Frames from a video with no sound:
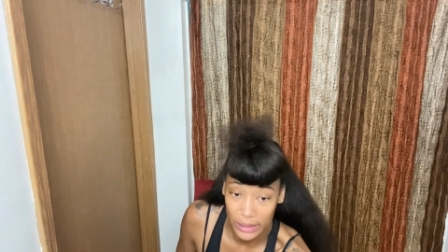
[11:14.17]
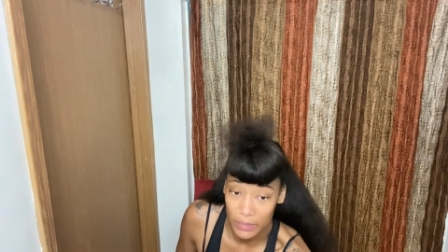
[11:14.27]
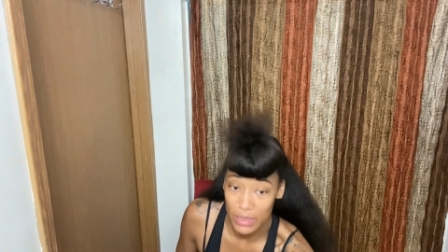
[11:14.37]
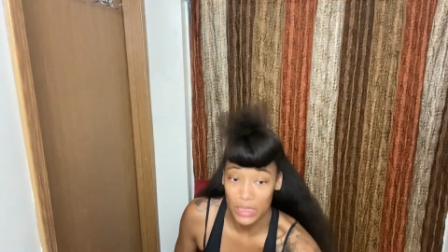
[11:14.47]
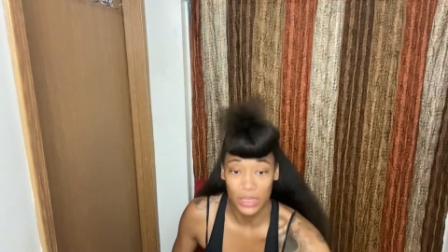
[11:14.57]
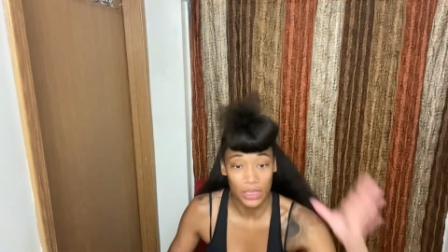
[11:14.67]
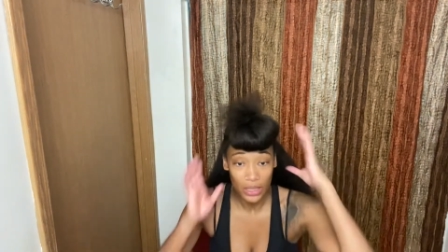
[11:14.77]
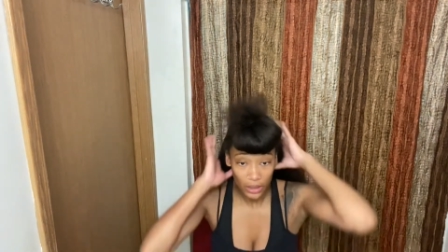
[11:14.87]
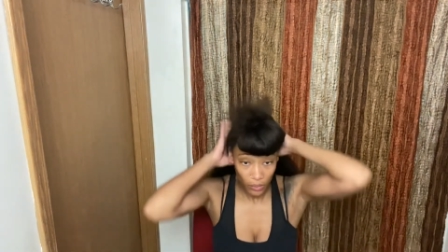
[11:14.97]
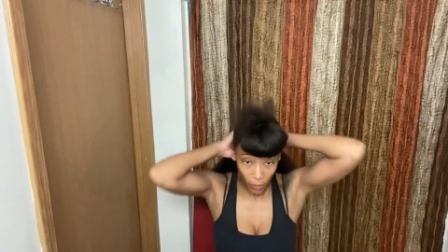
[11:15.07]
them
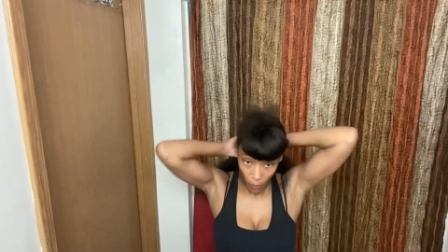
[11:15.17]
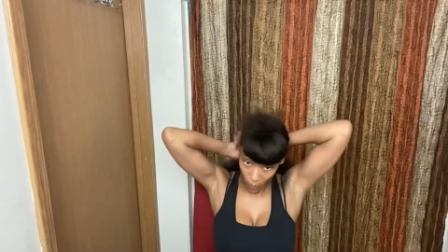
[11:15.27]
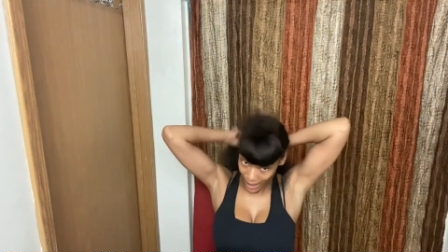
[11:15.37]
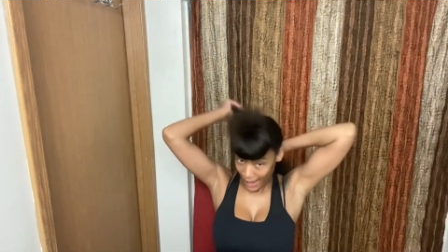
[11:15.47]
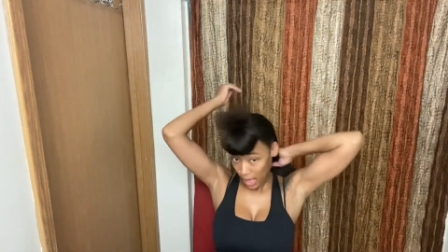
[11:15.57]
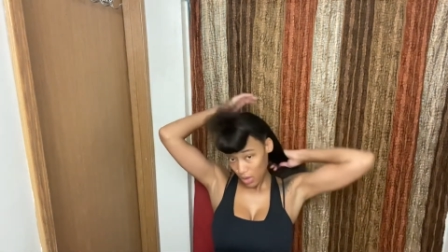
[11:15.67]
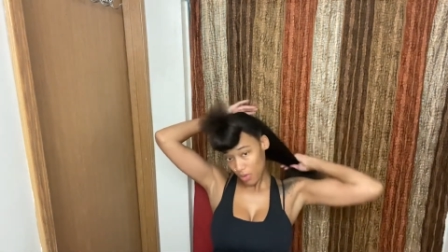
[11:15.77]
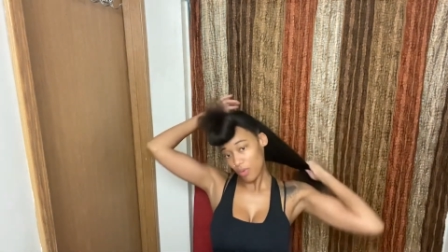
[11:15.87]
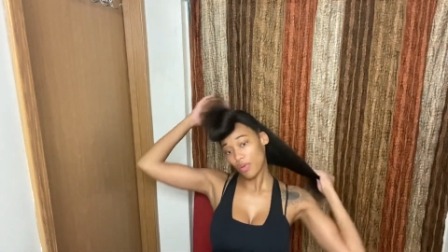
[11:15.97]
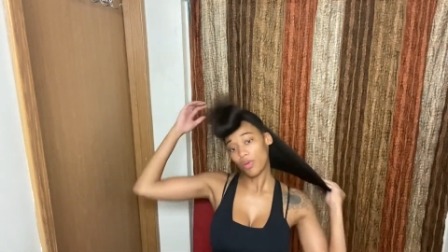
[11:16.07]
sit while
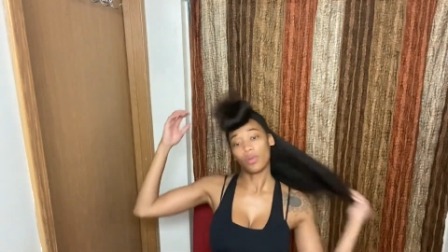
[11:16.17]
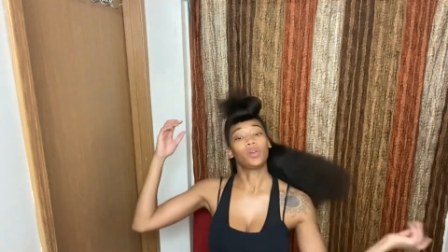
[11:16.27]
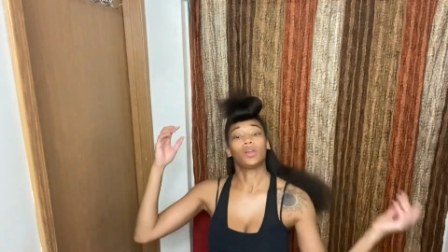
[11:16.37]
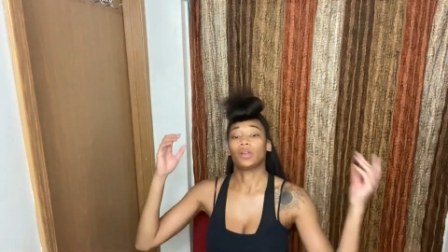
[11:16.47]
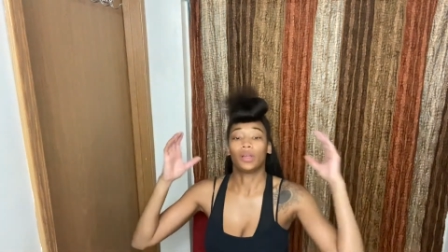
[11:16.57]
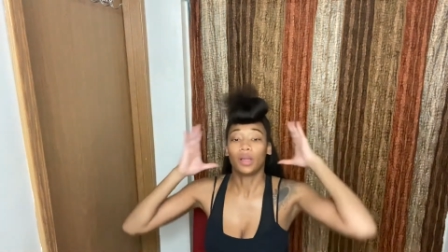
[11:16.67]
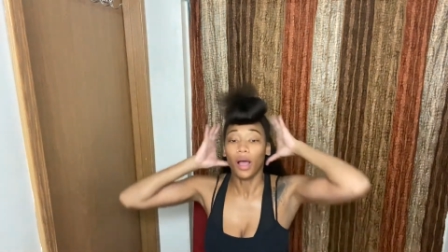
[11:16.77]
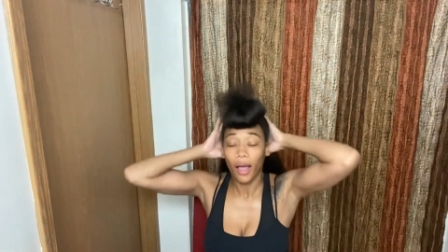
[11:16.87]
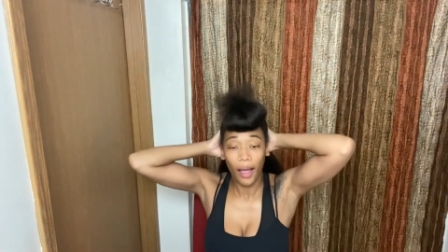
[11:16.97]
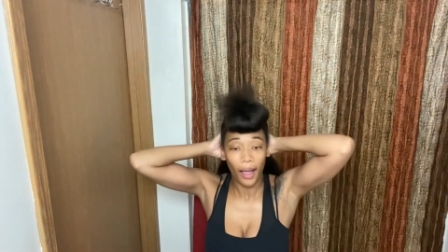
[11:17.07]

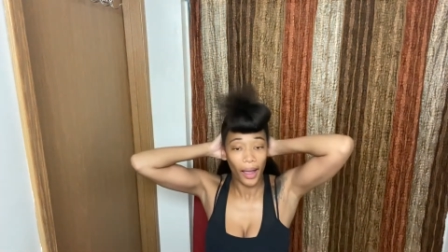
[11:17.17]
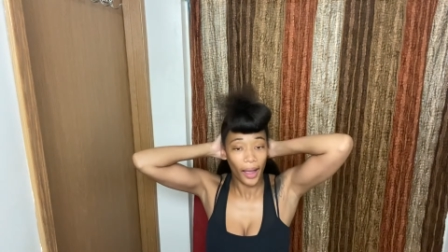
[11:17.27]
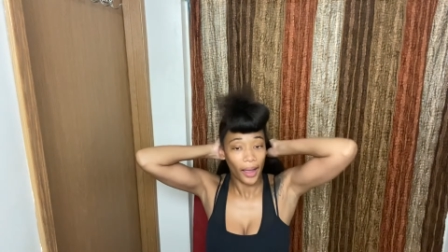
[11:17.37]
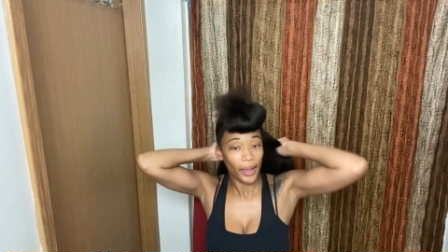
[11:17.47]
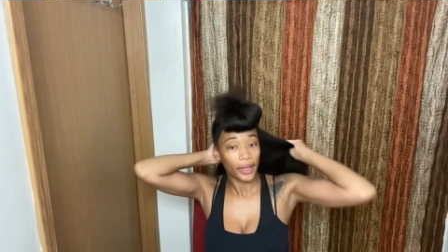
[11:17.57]
I